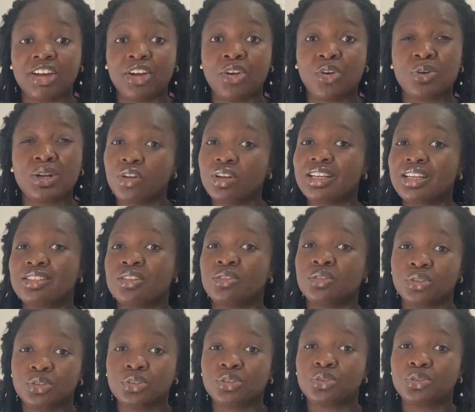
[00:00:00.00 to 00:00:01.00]
and God has
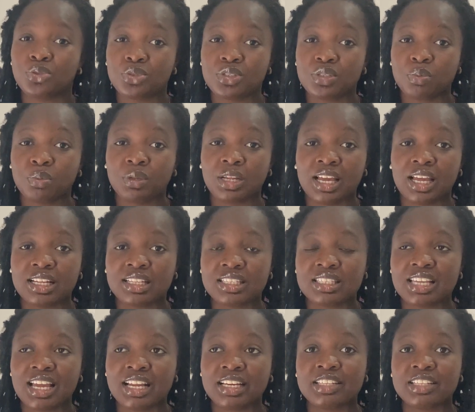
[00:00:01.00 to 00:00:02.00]
honored those
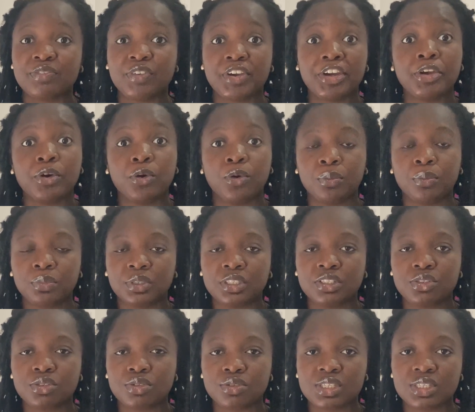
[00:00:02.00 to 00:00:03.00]
plans, and it's very
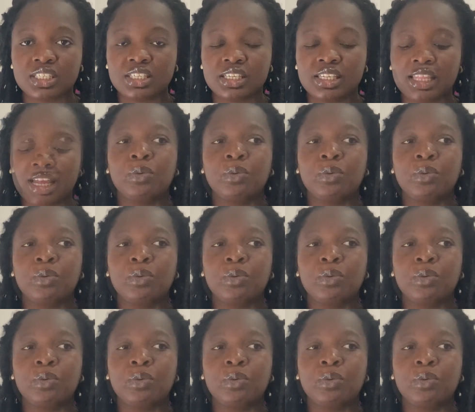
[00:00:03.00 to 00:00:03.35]
humbling to see.